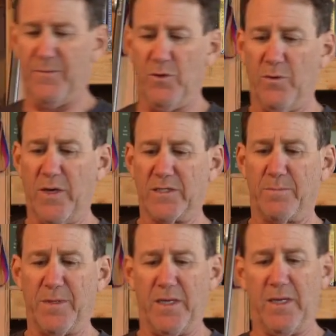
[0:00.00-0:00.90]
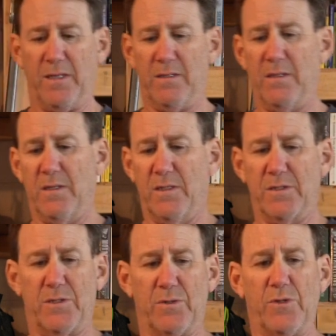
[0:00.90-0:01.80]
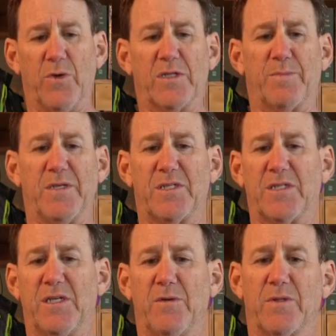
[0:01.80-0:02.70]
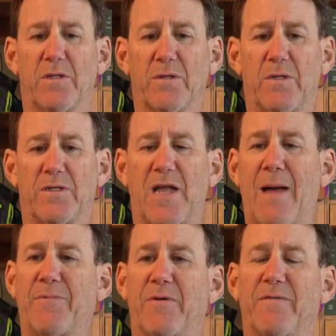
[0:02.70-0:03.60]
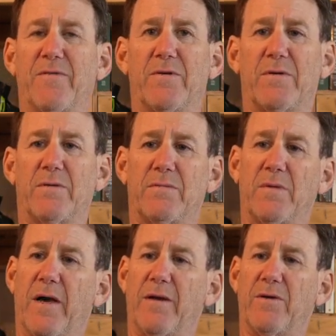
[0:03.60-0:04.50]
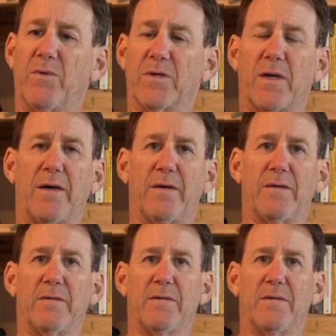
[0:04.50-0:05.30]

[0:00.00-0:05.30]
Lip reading: USB to USB-C with a little adapter for I don't know what kind of